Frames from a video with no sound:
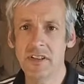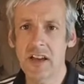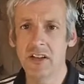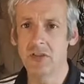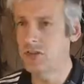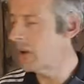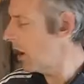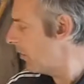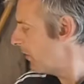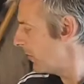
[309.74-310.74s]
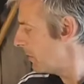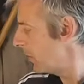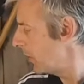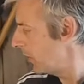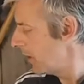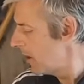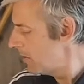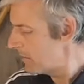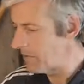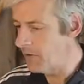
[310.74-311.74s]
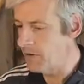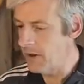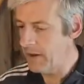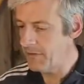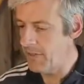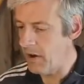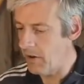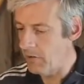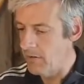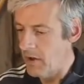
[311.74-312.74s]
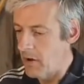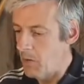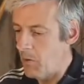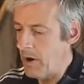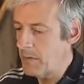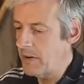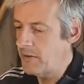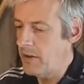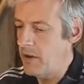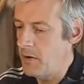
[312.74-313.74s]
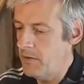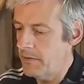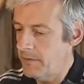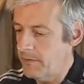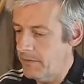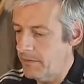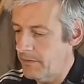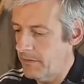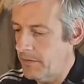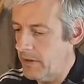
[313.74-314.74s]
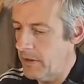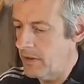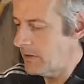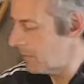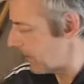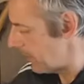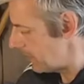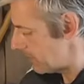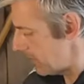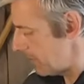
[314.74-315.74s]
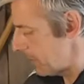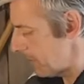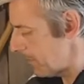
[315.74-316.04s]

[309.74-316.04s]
seconds to go off the boil before I lift that up. What I'm going to do is I'm going to